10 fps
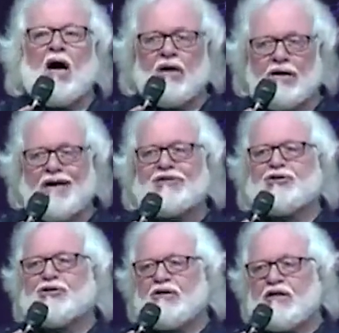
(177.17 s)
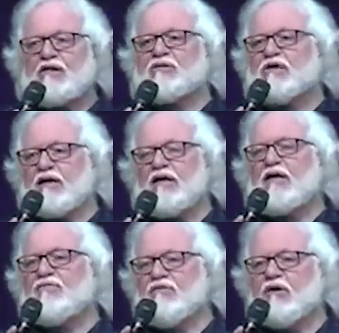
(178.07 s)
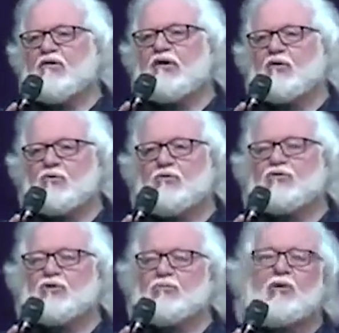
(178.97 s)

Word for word: Our nation is at a very crucial